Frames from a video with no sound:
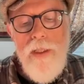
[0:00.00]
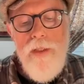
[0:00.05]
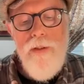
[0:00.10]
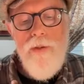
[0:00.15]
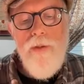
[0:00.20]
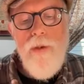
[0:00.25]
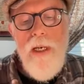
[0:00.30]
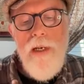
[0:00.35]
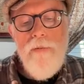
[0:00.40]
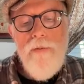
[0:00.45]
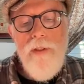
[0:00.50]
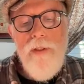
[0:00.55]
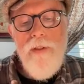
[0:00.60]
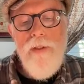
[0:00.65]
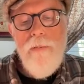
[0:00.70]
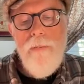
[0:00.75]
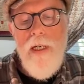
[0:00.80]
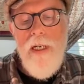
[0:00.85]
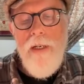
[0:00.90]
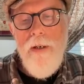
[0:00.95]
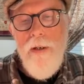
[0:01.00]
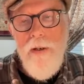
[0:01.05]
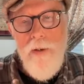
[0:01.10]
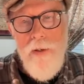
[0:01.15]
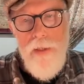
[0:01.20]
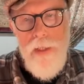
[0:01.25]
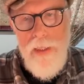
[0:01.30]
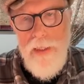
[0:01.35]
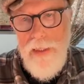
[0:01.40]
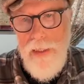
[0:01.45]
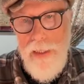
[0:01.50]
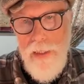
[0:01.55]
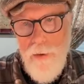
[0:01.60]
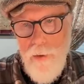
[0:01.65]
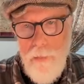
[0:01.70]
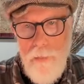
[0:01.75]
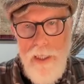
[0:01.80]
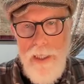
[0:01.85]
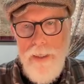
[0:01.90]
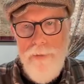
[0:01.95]
and travel to my heart and
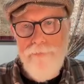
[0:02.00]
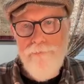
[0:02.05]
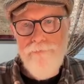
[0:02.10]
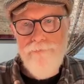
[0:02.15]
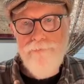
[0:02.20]
kill me.